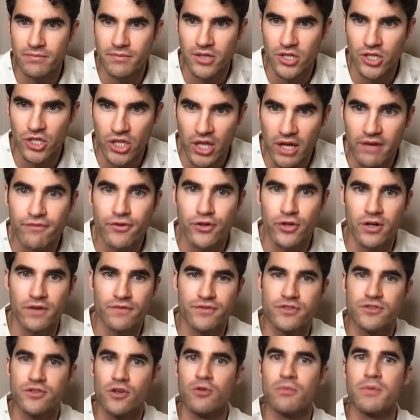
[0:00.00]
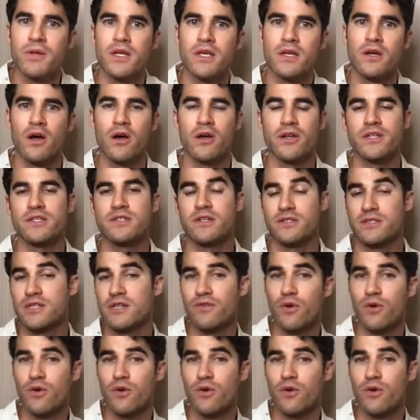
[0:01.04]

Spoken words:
lover of so many holiday songs,